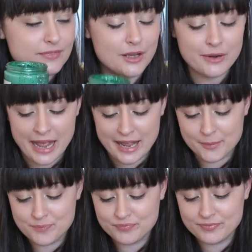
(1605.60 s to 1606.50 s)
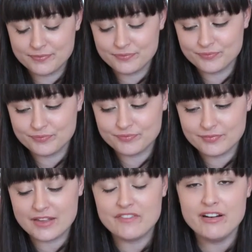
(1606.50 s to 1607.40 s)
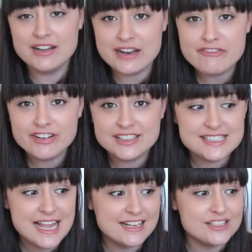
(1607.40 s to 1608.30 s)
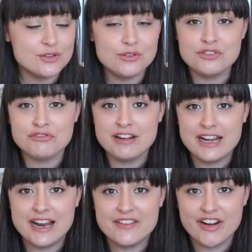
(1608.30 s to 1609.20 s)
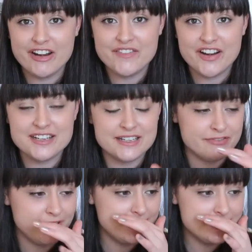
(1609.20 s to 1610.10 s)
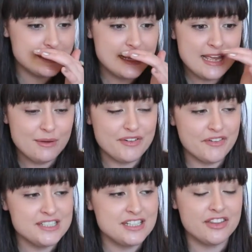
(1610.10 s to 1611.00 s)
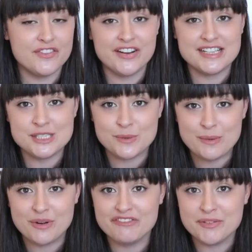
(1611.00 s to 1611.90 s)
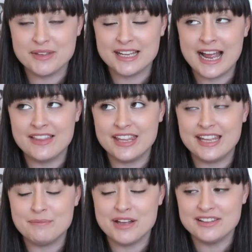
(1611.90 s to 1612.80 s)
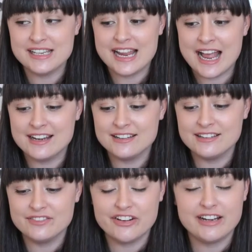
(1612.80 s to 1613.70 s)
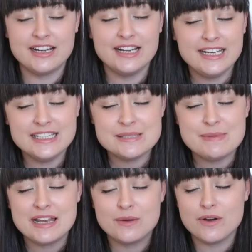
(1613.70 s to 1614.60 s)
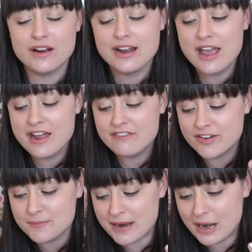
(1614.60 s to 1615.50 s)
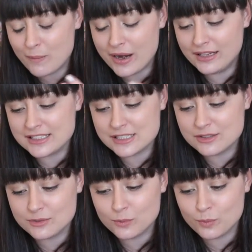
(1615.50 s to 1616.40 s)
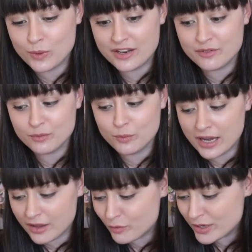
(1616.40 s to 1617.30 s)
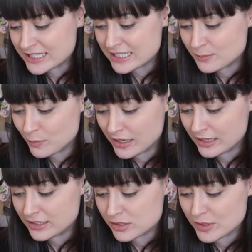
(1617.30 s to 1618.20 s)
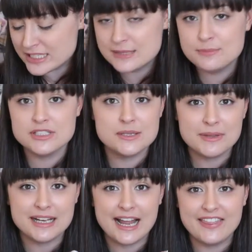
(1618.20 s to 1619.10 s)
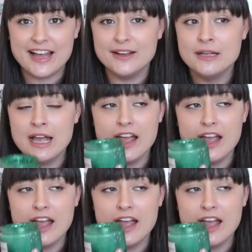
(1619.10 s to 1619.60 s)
Okay. Very different scents. All three are very, very different. We've obviously got the very sweet one from the, the birthday candle, very clean smelling one from my Will's Will of Will of Wisp, Will's Wisp, something like that.